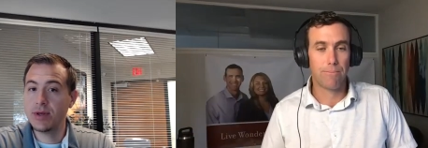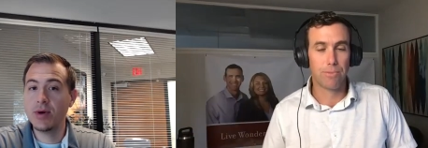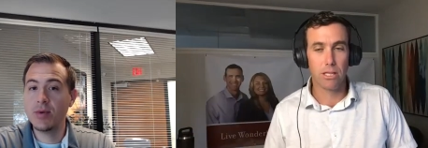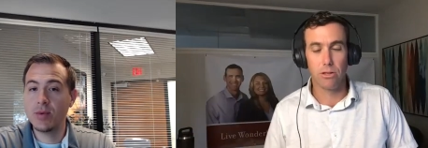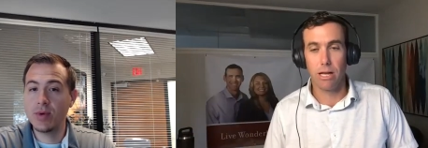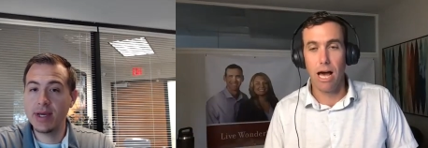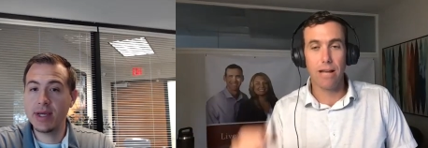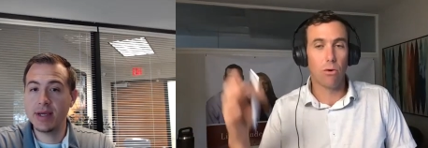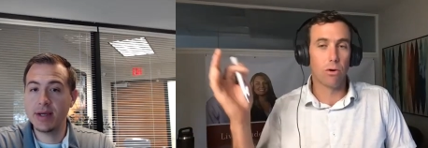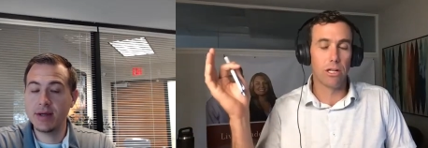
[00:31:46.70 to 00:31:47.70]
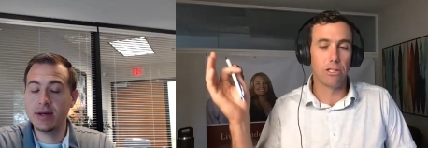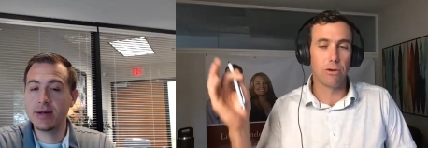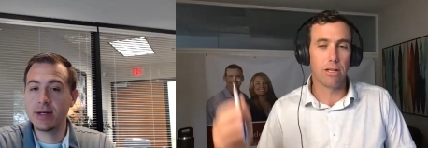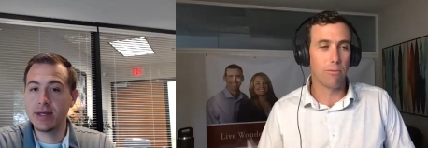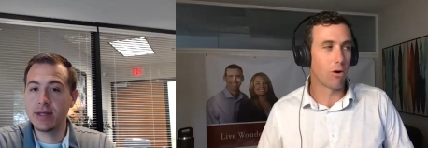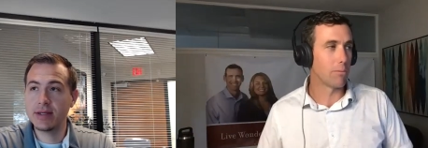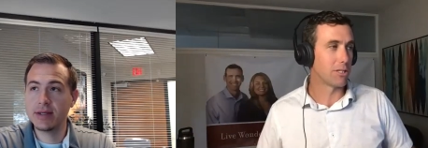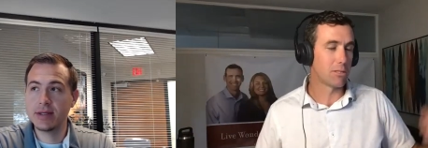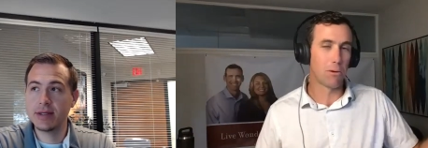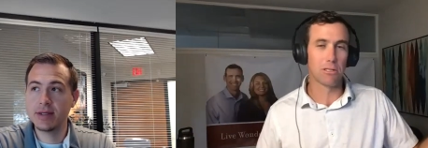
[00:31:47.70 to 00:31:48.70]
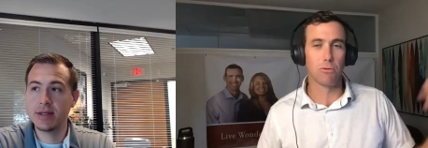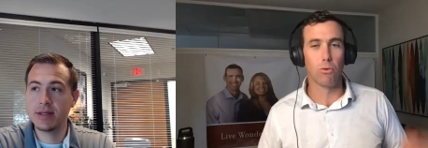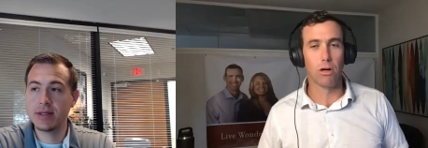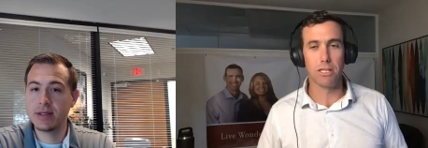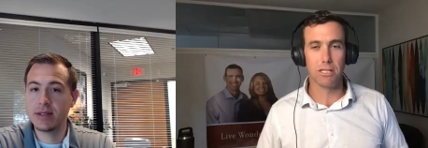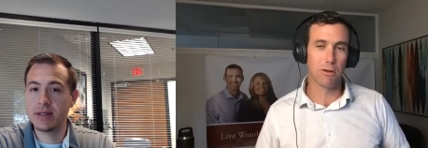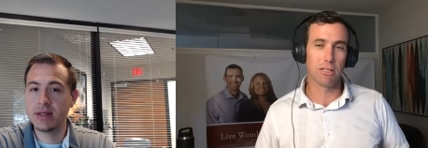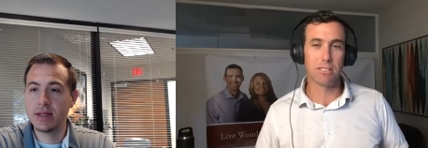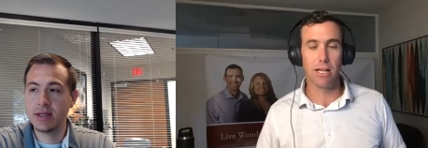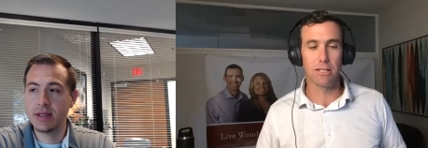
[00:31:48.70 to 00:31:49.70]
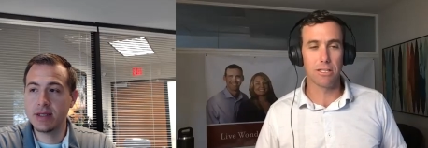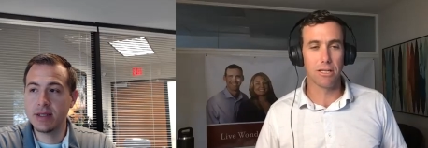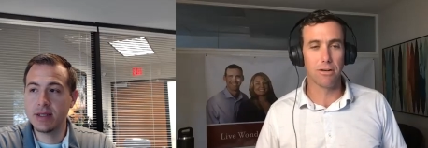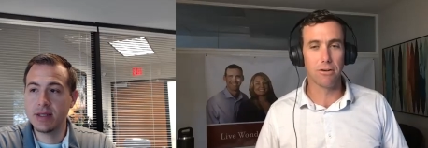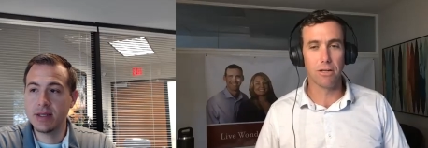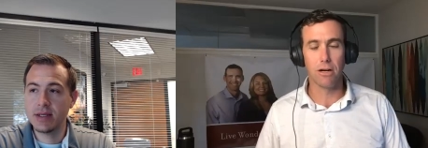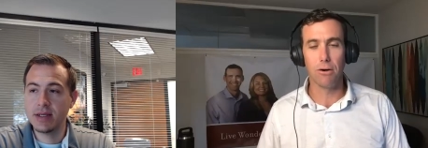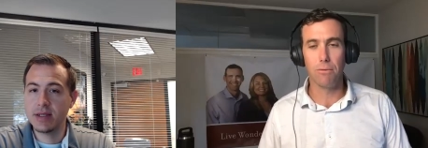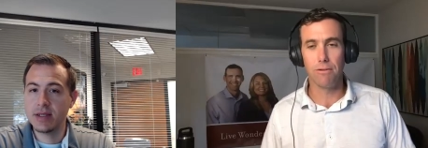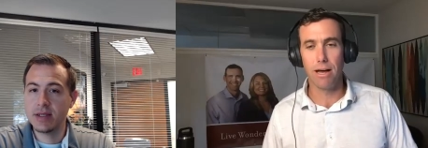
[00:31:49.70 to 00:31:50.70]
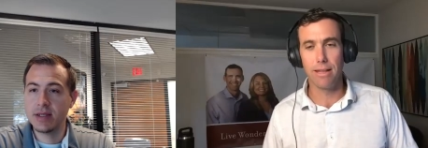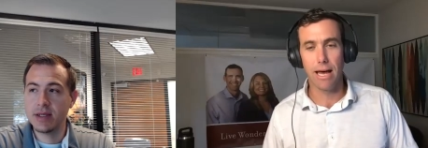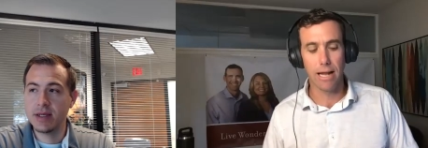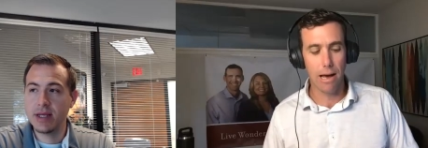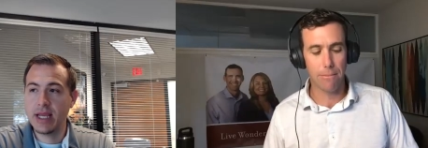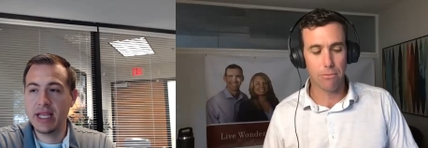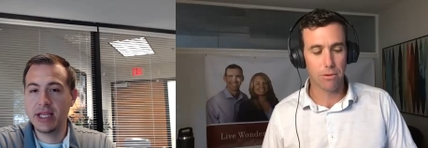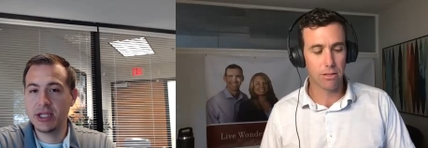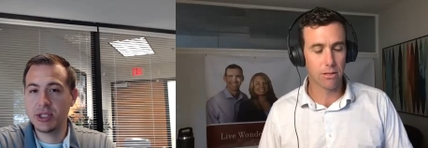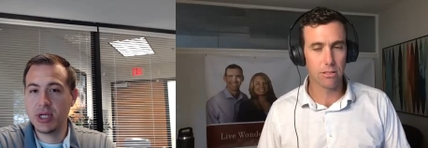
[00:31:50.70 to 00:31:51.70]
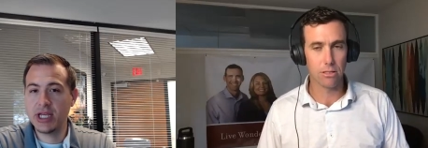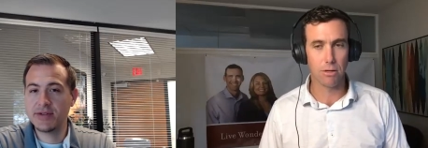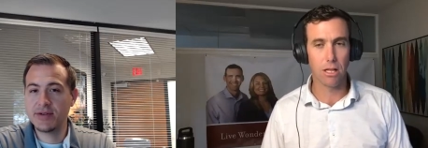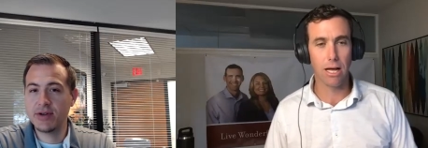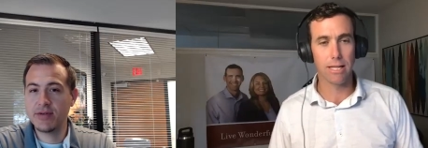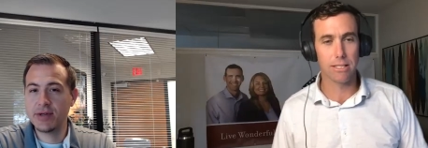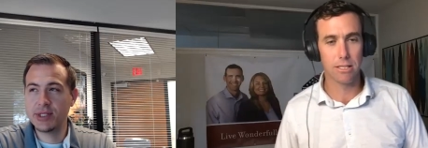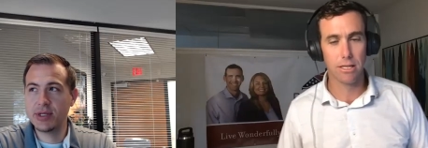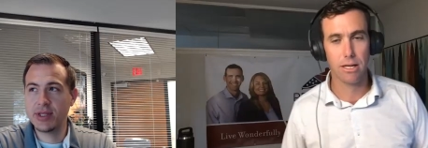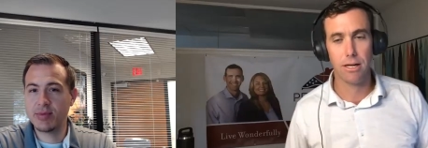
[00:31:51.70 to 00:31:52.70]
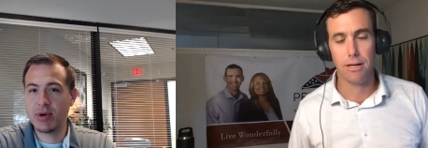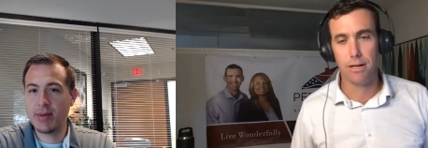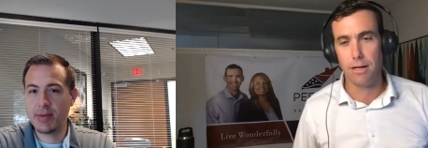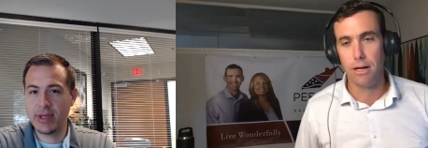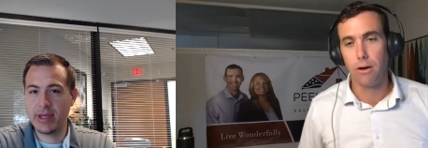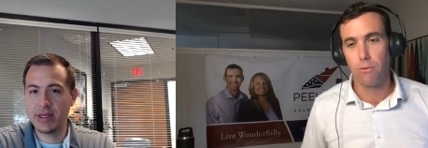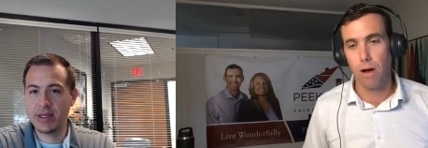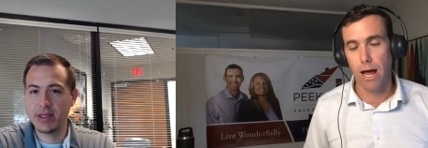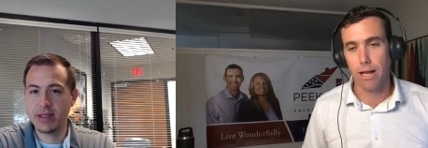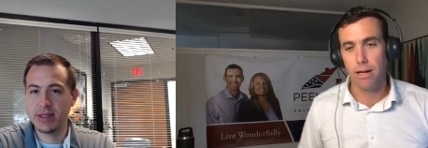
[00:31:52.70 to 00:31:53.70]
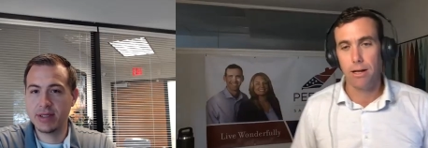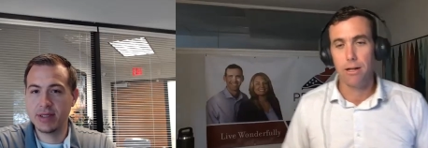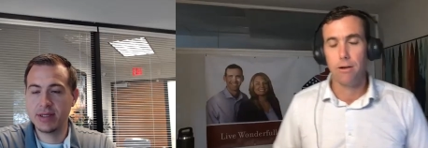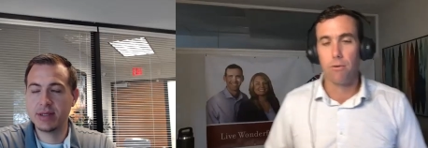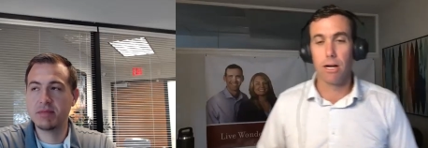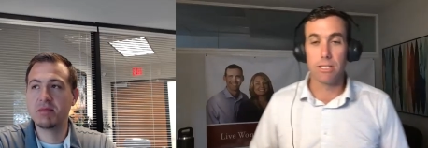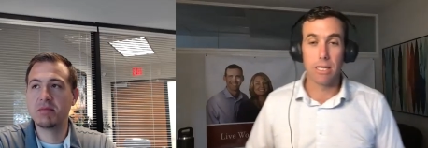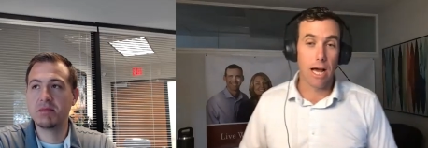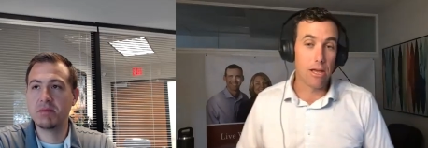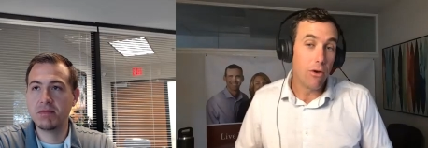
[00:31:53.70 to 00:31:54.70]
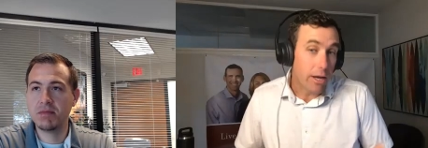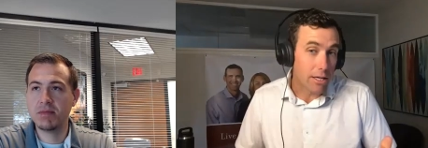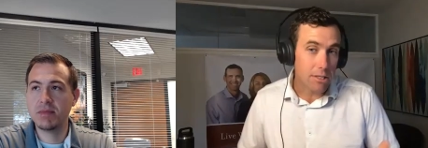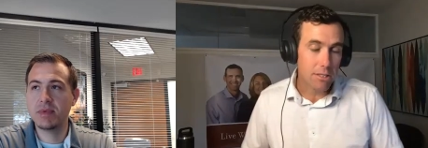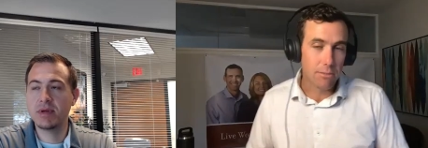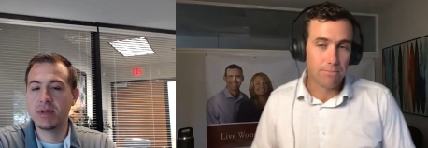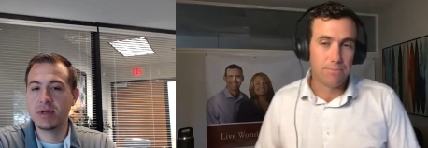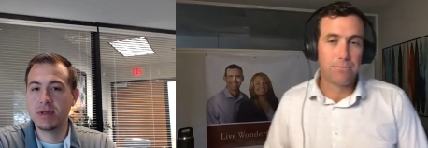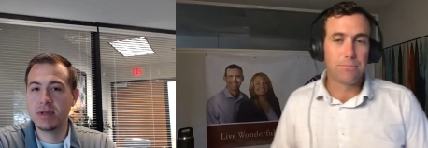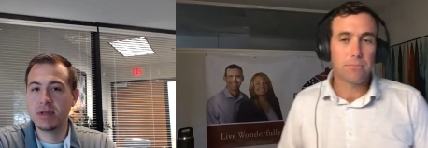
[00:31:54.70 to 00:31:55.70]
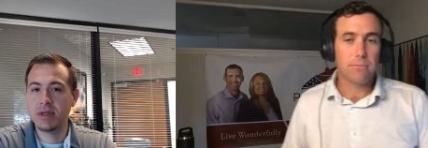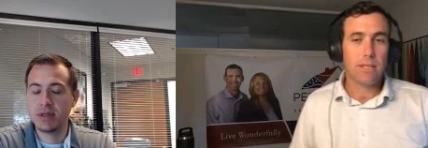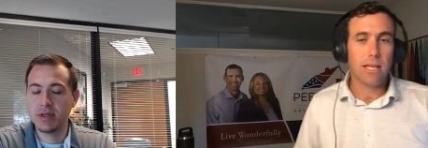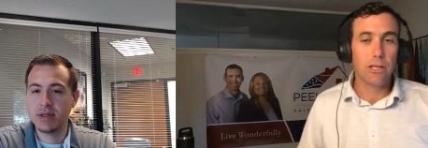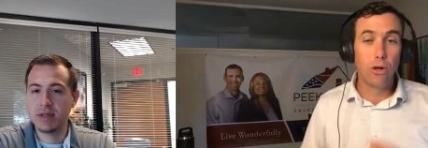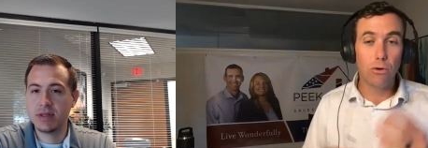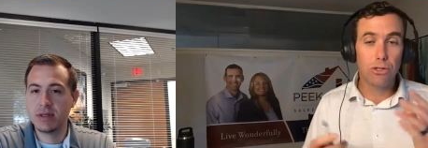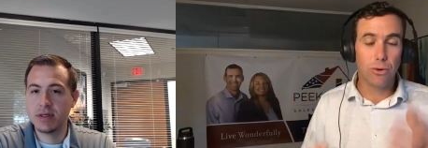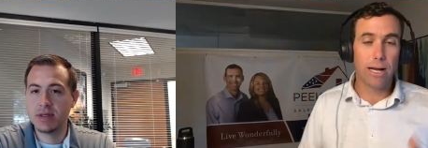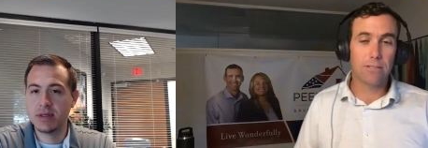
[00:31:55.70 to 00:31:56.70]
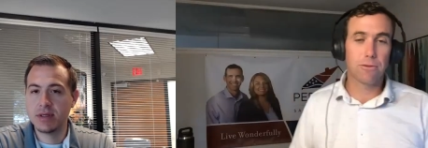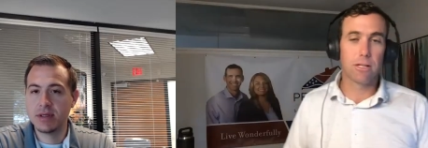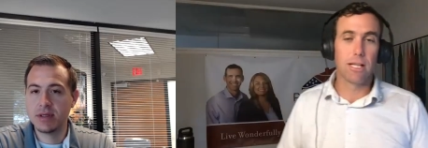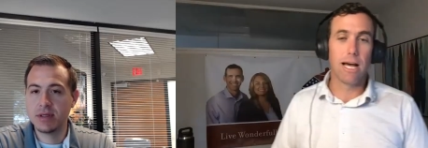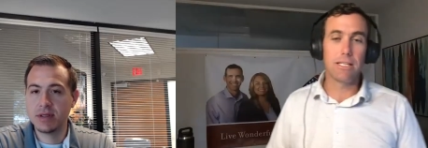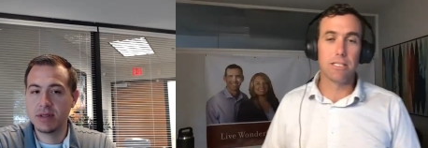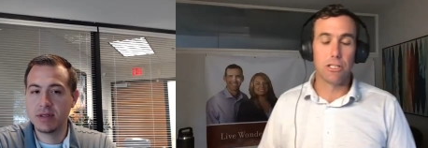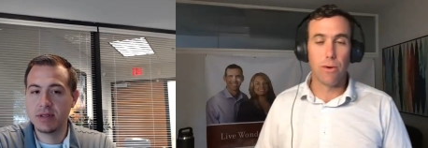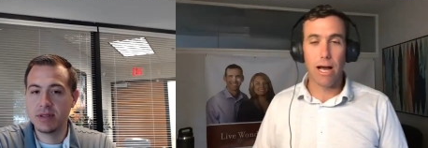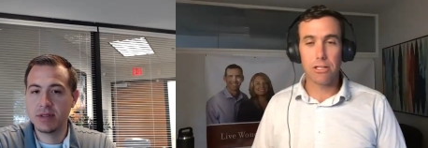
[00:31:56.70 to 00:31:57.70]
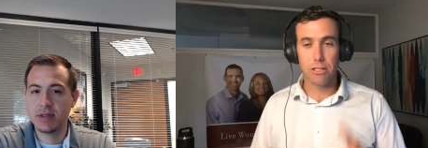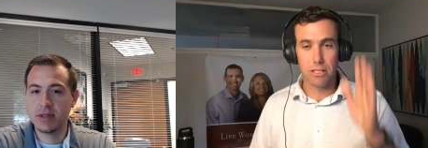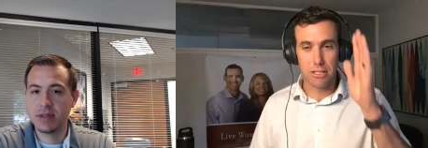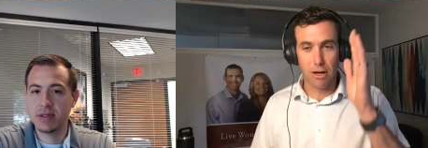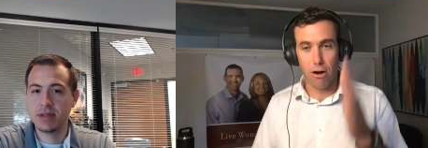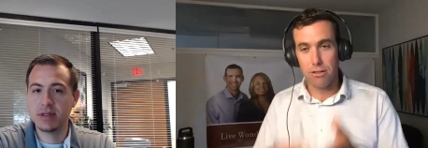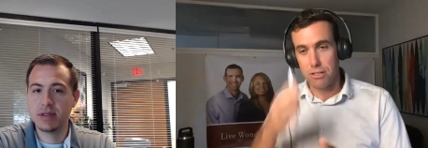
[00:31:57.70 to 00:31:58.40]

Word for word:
Speaker 1: No way. Like, I don't want to do okay. it anymore, but this person wants it. So I'll sell it to you. You know, we've had that happen. And you just transfer it over to
Speaker 2: another property.
Speaker 1: Right. Whereas in Cayucos, you don't transfer the license. You actually start